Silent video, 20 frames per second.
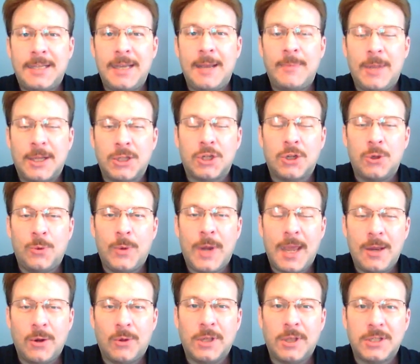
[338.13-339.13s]
team that's
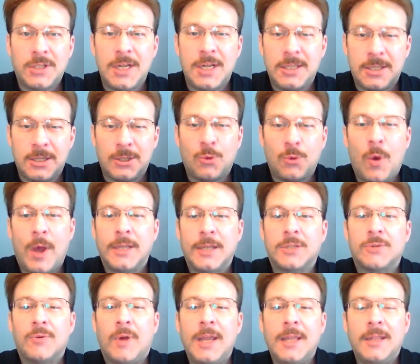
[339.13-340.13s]
2-8 on the season
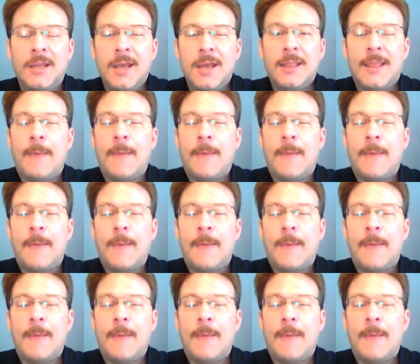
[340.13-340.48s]
twice, right?